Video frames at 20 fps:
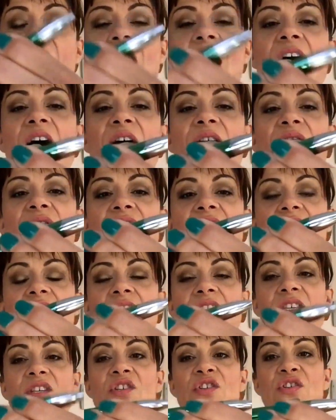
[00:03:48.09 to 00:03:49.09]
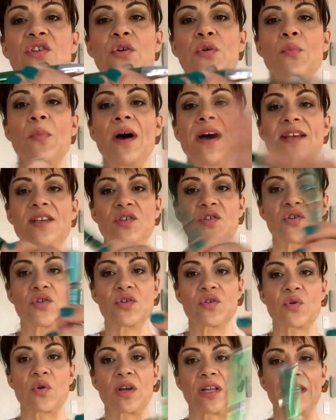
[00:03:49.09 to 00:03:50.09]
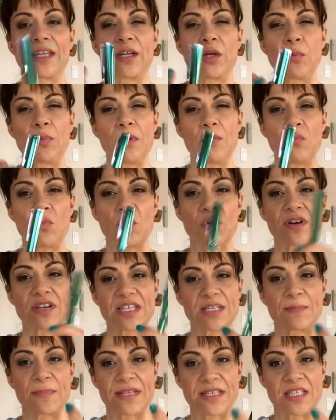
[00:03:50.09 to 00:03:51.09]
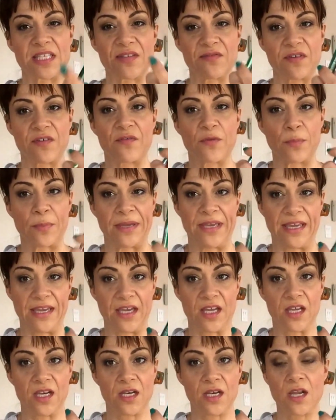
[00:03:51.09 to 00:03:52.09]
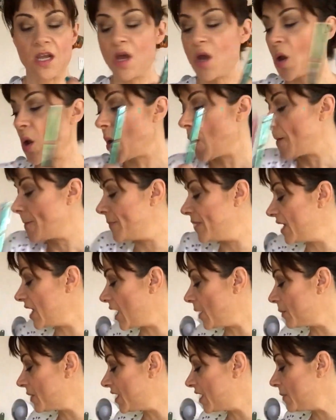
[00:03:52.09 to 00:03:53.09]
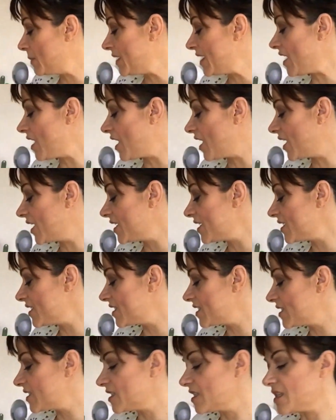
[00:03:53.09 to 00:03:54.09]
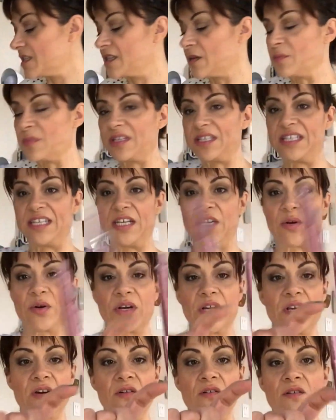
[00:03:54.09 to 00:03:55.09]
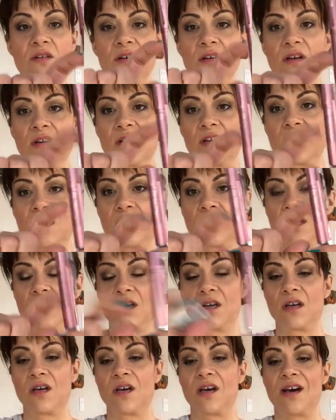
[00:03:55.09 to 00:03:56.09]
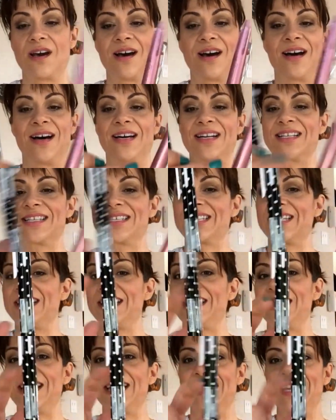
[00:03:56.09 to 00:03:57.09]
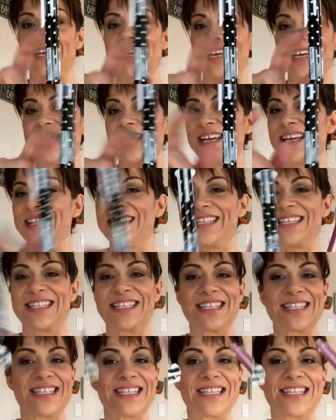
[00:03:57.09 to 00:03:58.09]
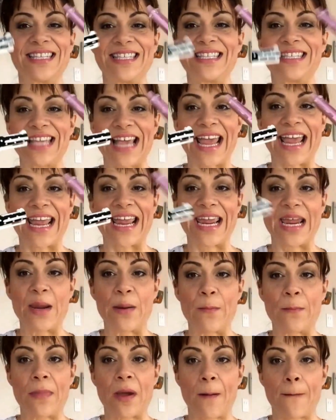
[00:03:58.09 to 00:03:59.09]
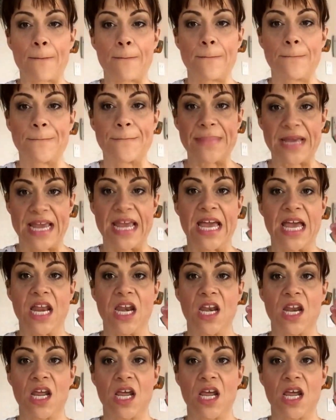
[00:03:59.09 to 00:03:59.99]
Of the 2 Meisters are a little bit more expensive of a pen, but I'm going to be honest, the material, honestly, this is the same pen.